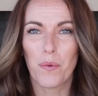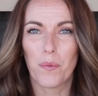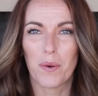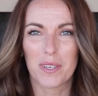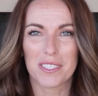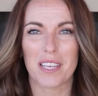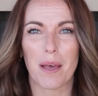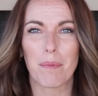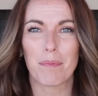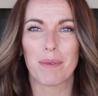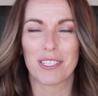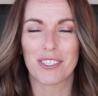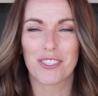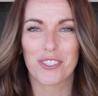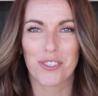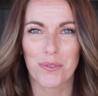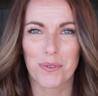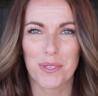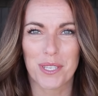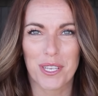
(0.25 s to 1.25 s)
What's up?
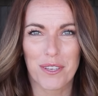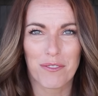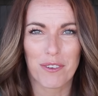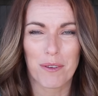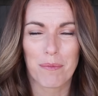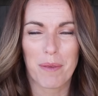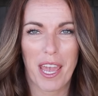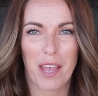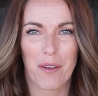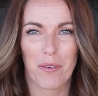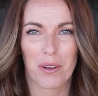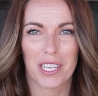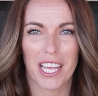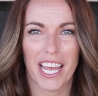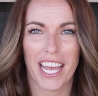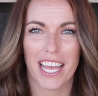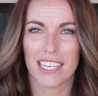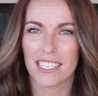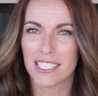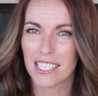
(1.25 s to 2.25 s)
It's Susie from Hey
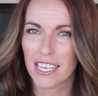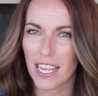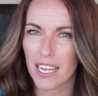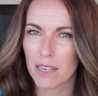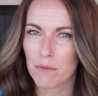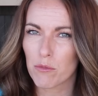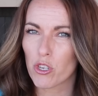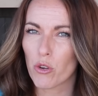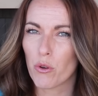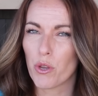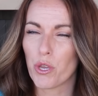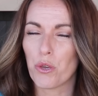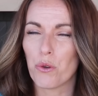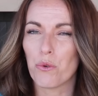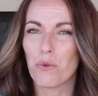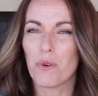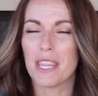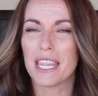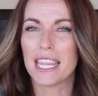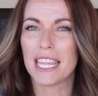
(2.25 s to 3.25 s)
Grill Hey, and today I'm showing
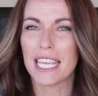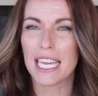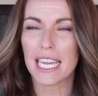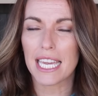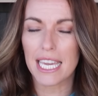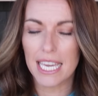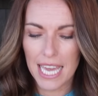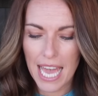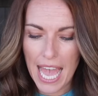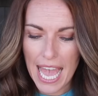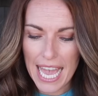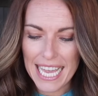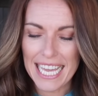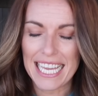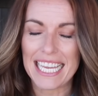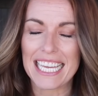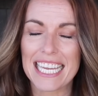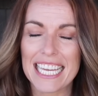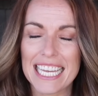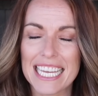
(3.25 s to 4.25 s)
you the
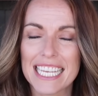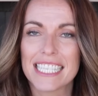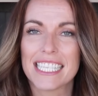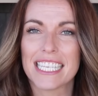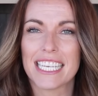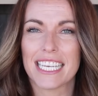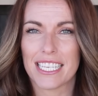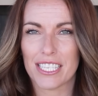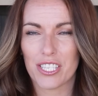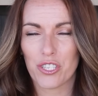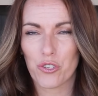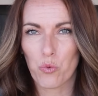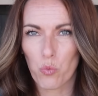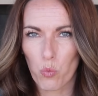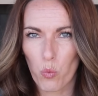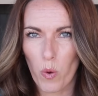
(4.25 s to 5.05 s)
easiest